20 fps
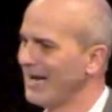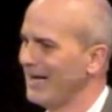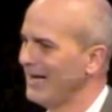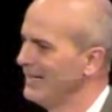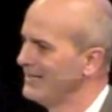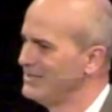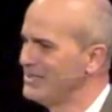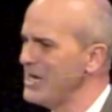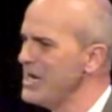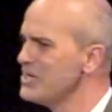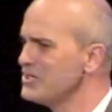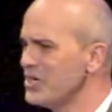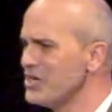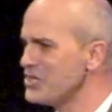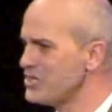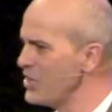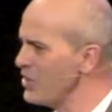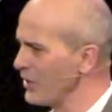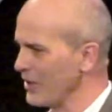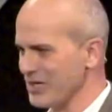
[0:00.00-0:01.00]
Jesus,
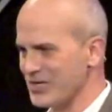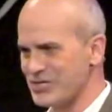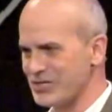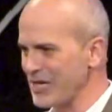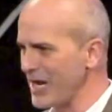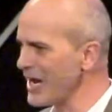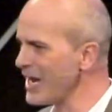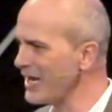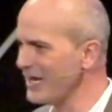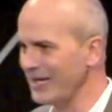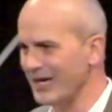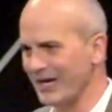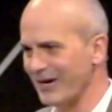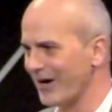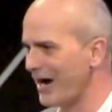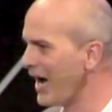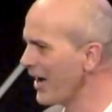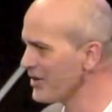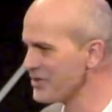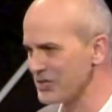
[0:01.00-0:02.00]
you can stay in here.
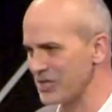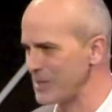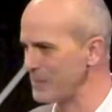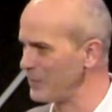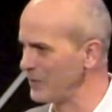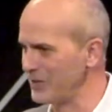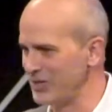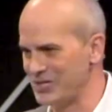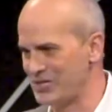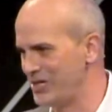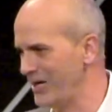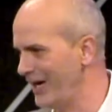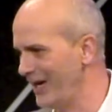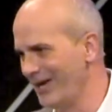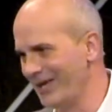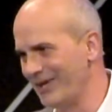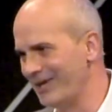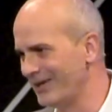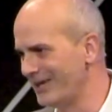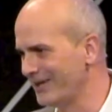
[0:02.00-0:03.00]
I'll sleep in the shed.
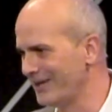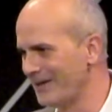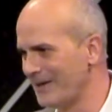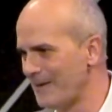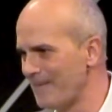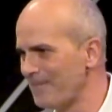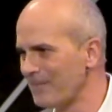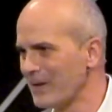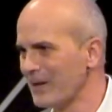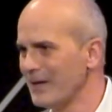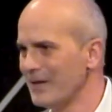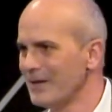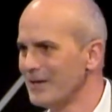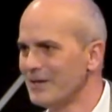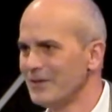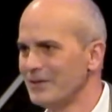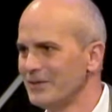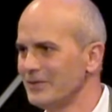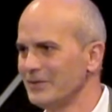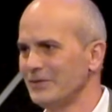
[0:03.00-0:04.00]

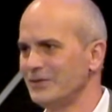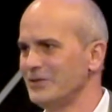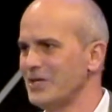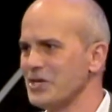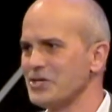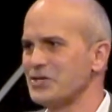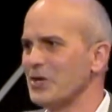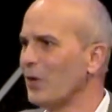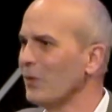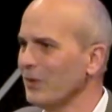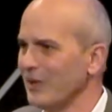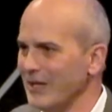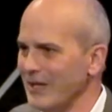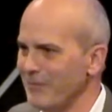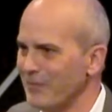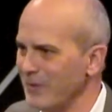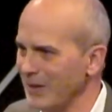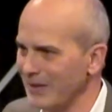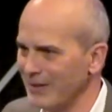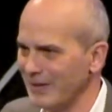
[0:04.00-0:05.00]
Just don't leave
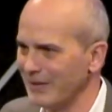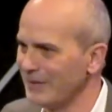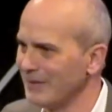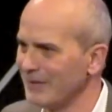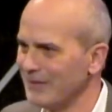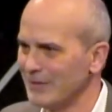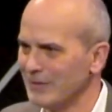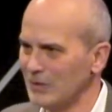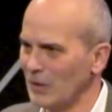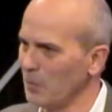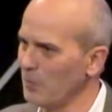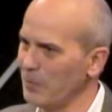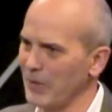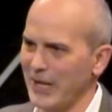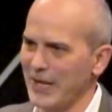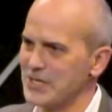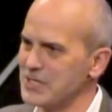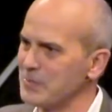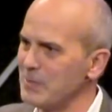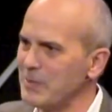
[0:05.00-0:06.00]
me. Don't
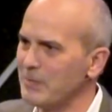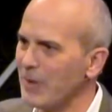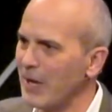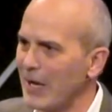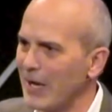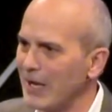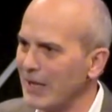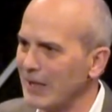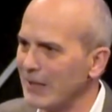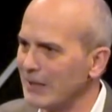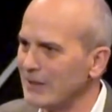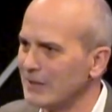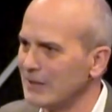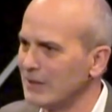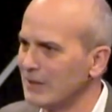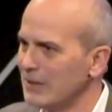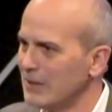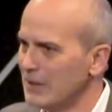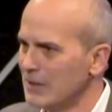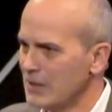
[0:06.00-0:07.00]
pass me by.
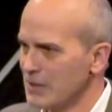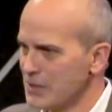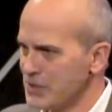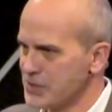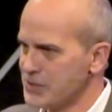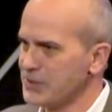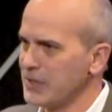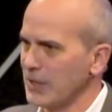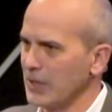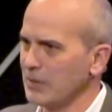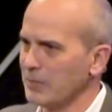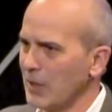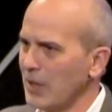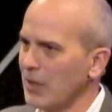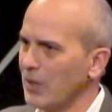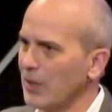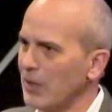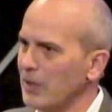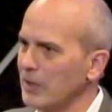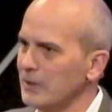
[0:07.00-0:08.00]
Stay in my
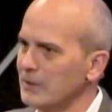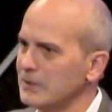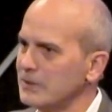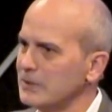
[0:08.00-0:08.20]
heart.